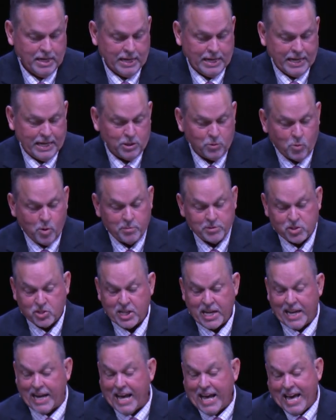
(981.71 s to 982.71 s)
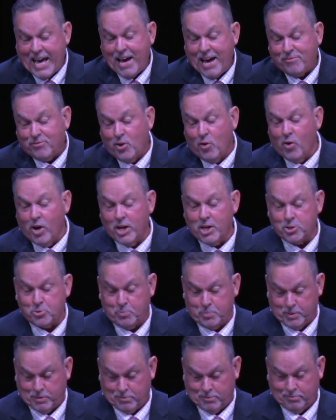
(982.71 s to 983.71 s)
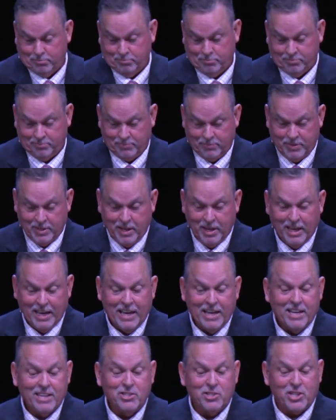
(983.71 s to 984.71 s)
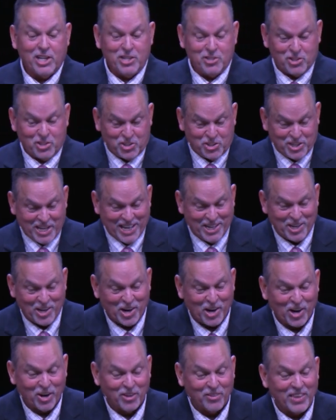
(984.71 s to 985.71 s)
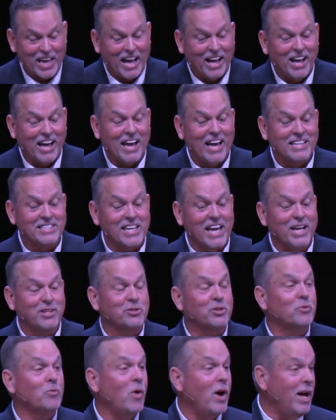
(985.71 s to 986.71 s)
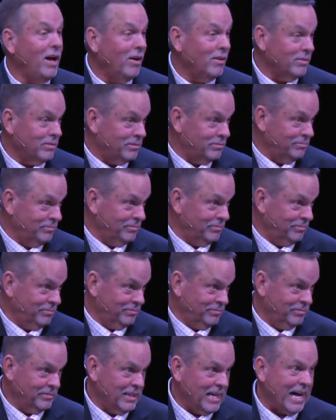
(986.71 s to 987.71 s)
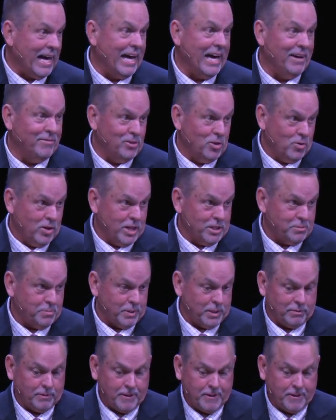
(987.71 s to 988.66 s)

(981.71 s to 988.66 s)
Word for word: And the woman said, I have no husband. Jesus said to her, Thou hast answered well. I have no husband.